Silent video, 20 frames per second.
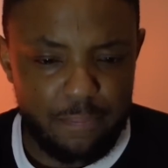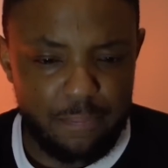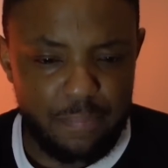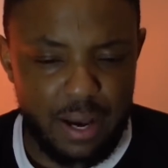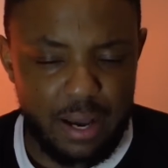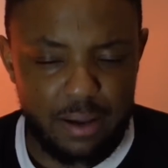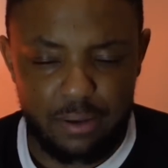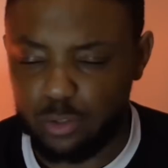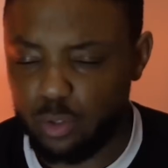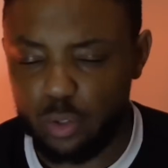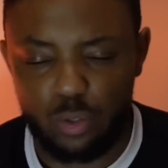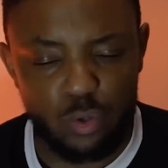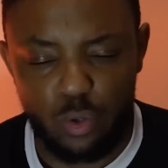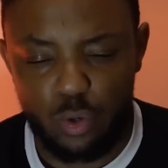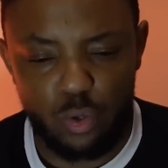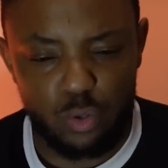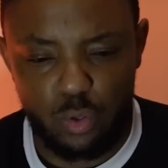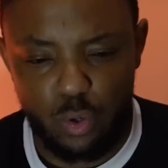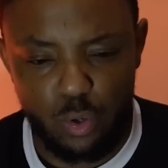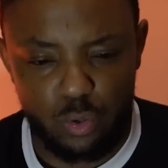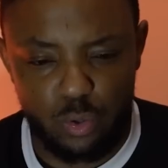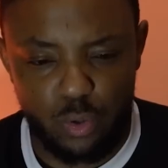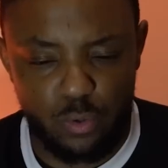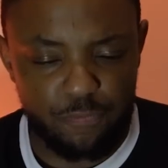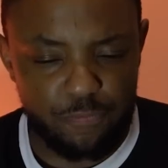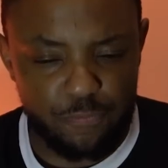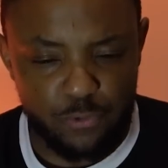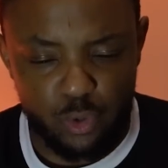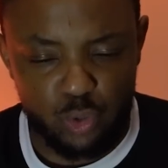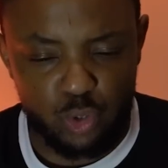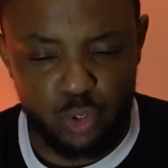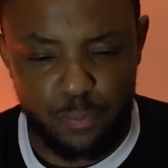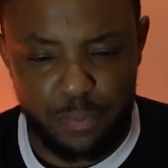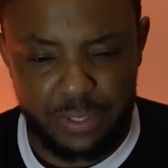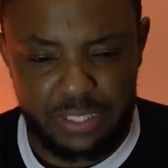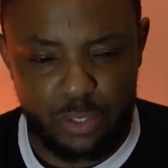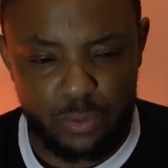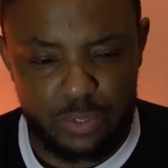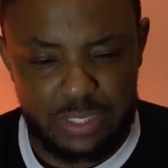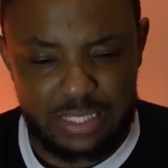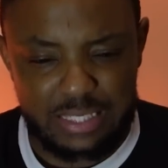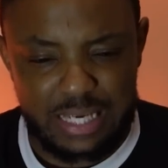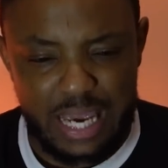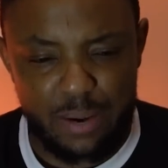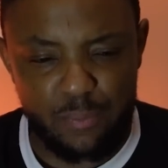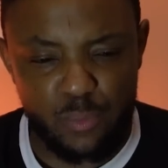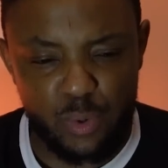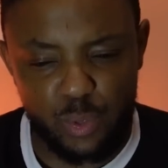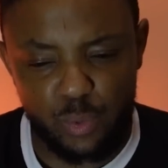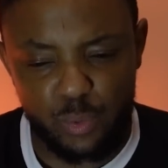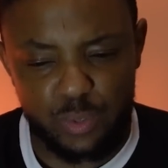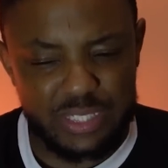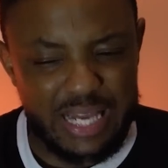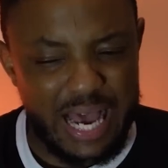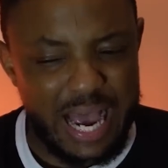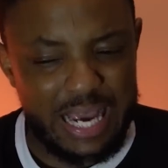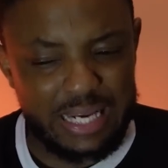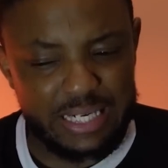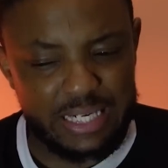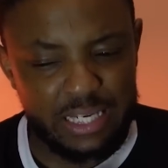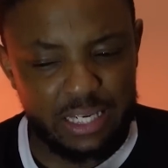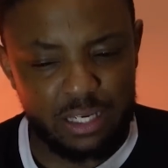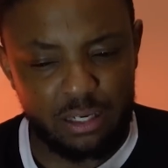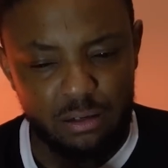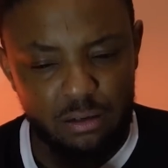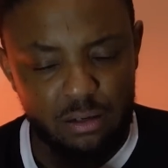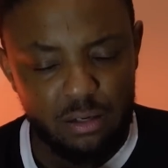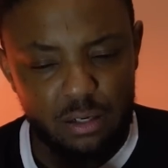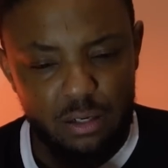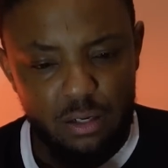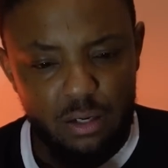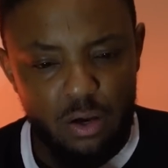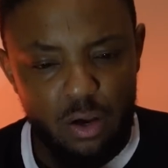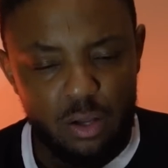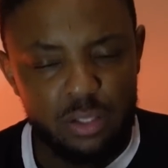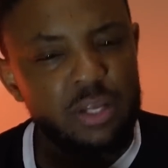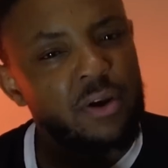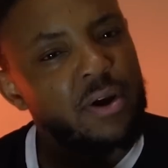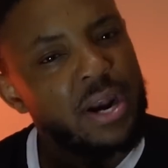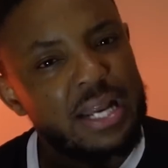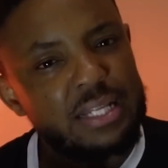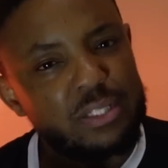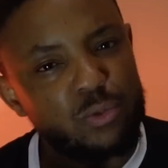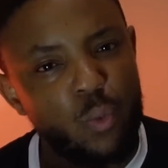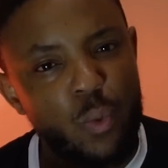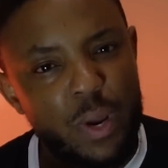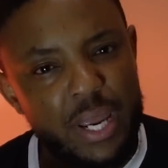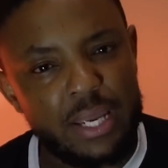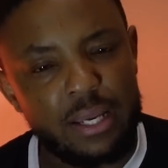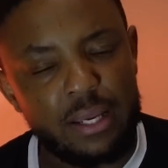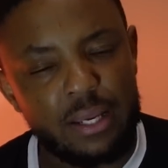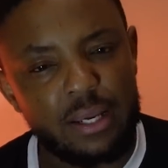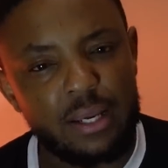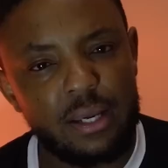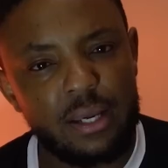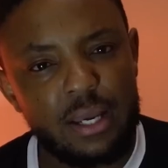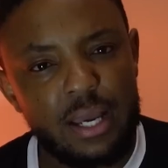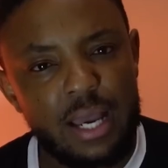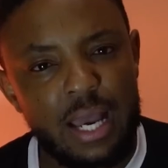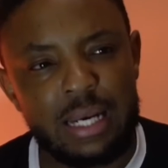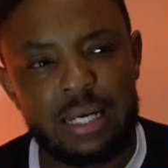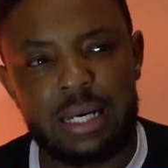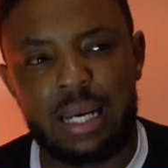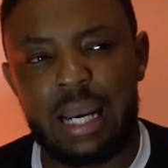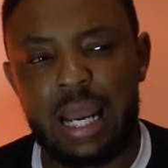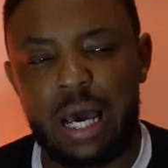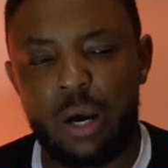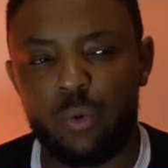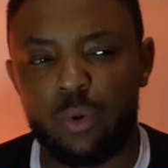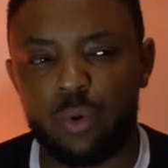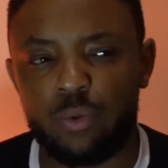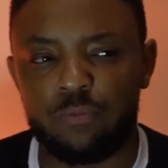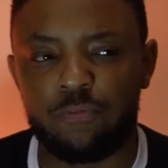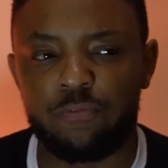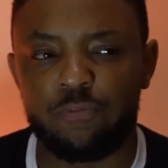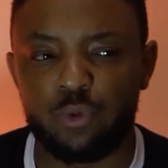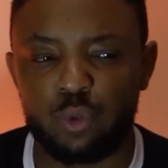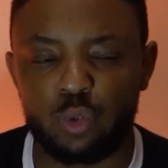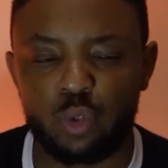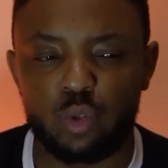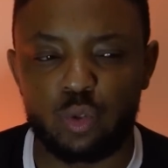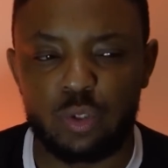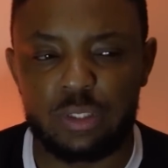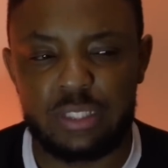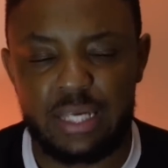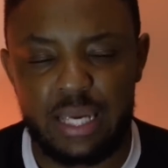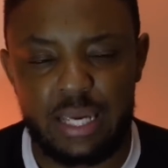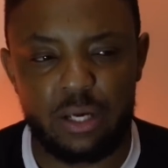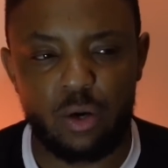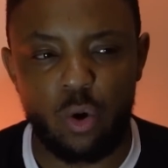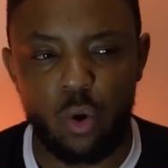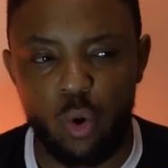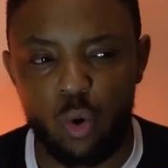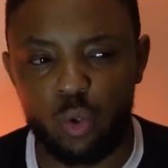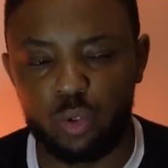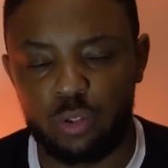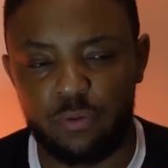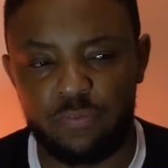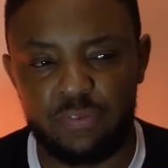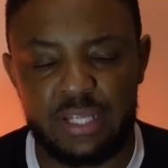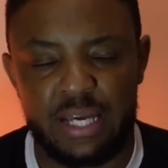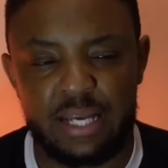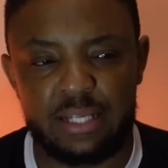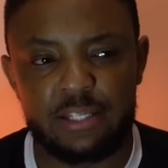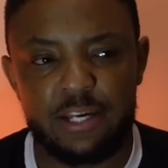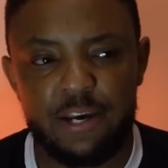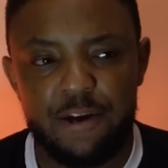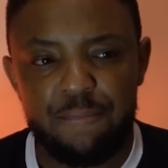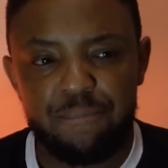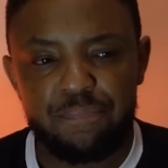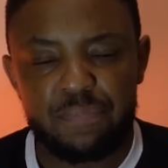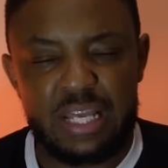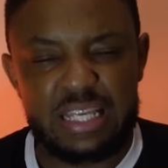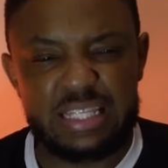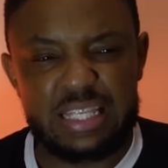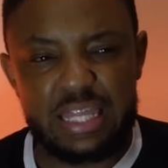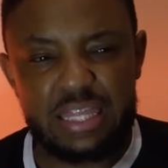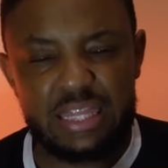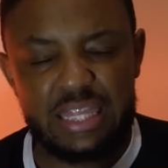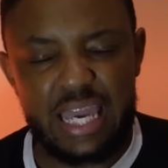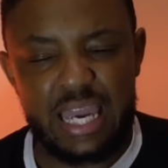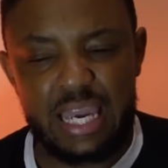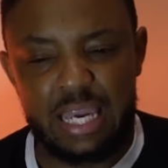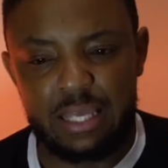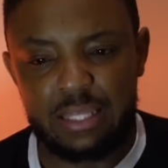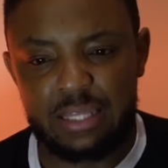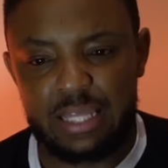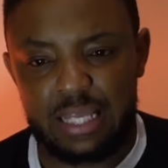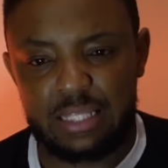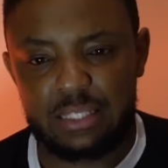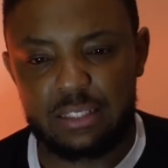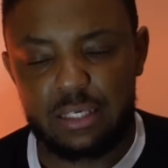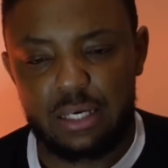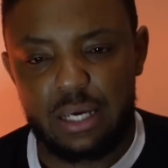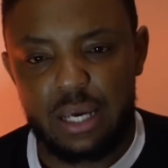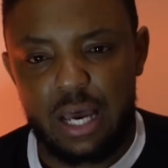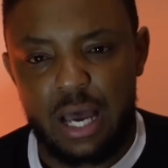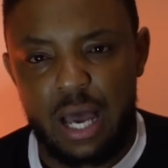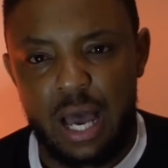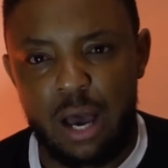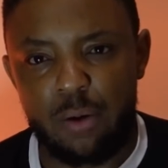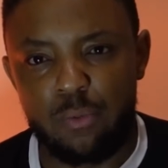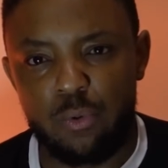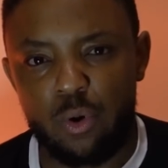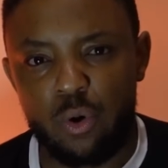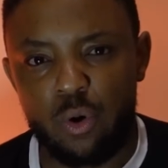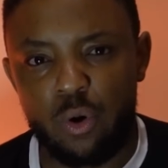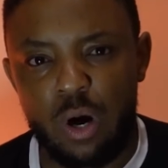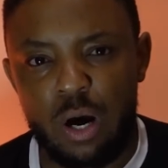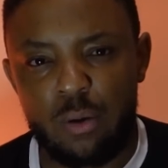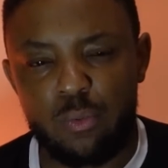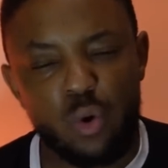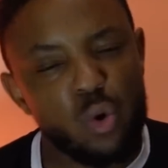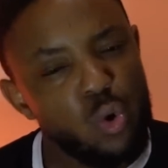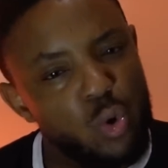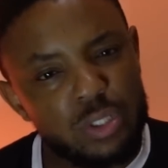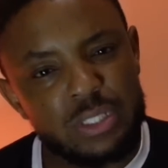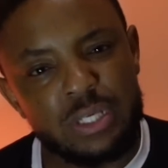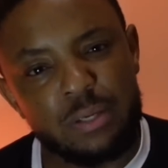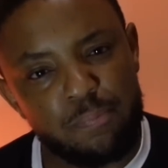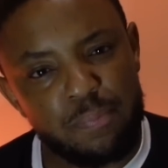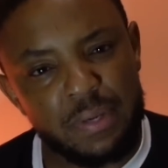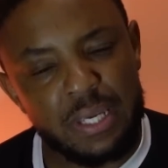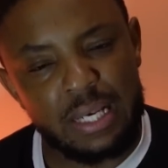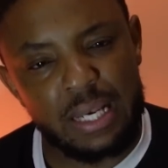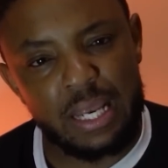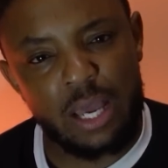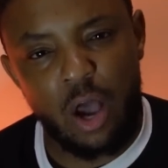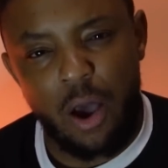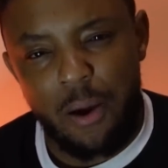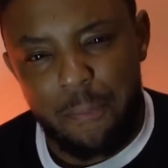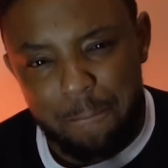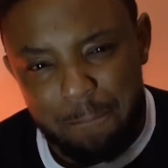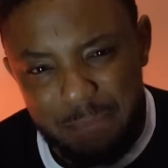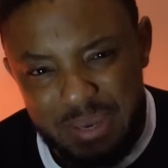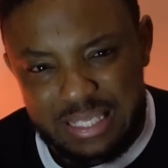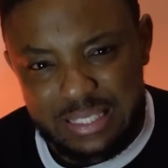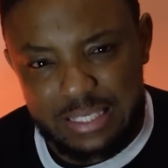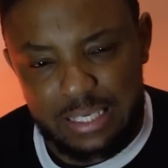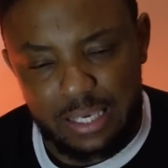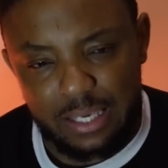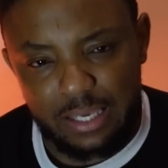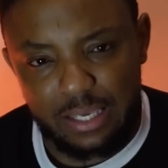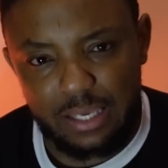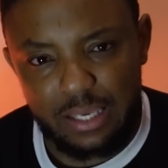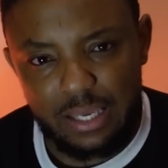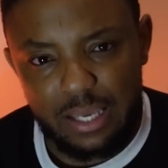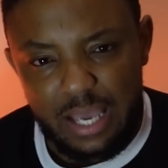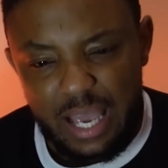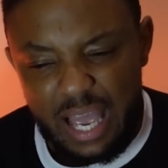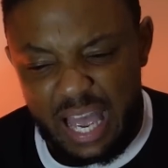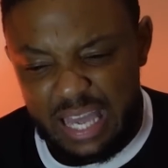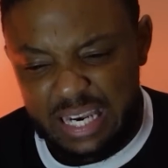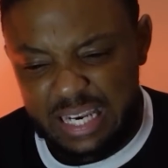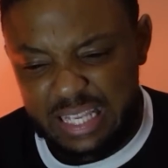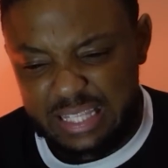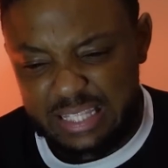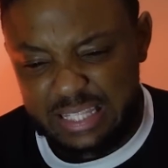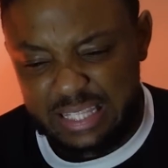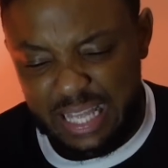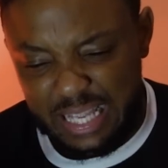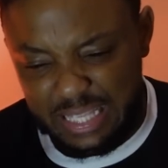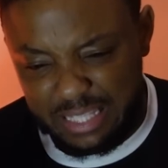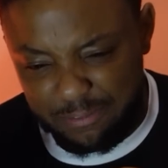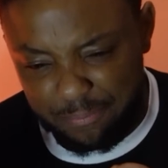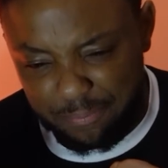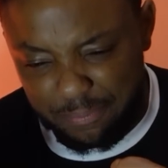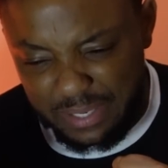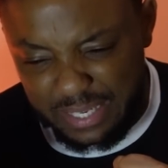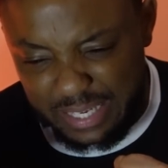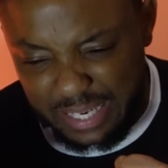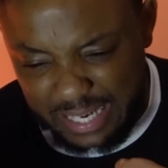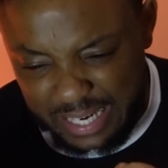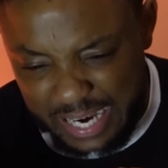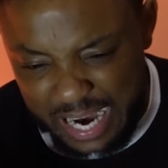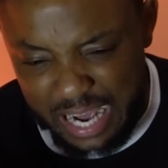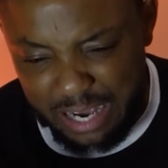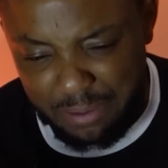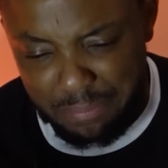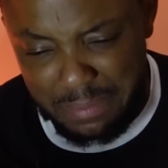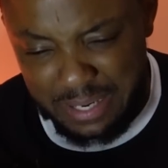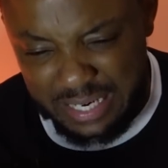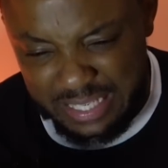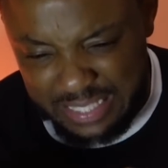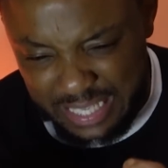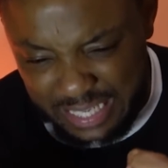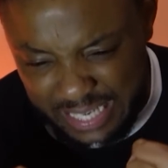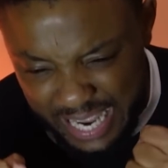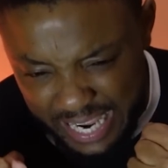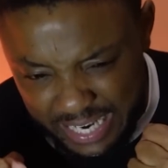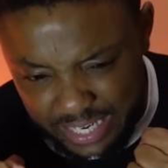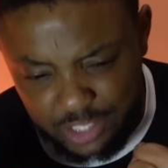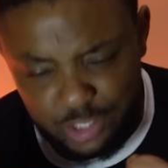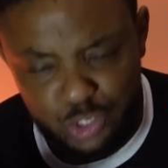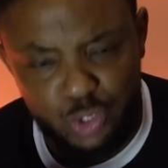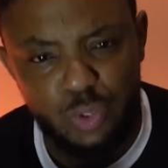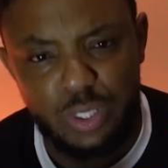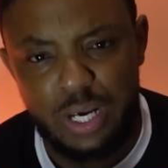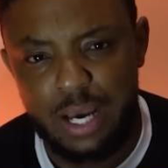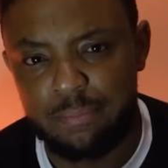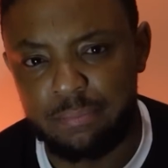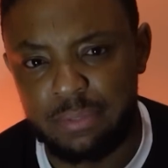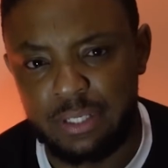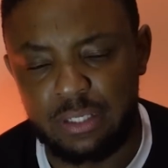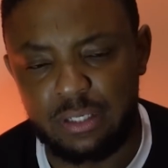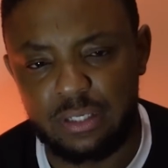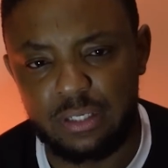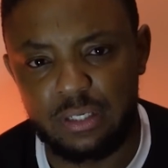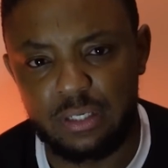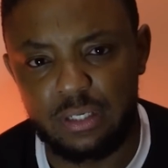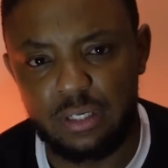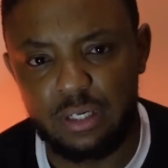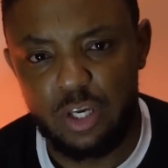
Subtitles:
Mfundo, but there was a time where he was hiding on the right wing and allowing Umfundo to take hold of that. There's a thing that Abonkosi Pile are missing, and it's that ikrach, man, it's that energy to come in.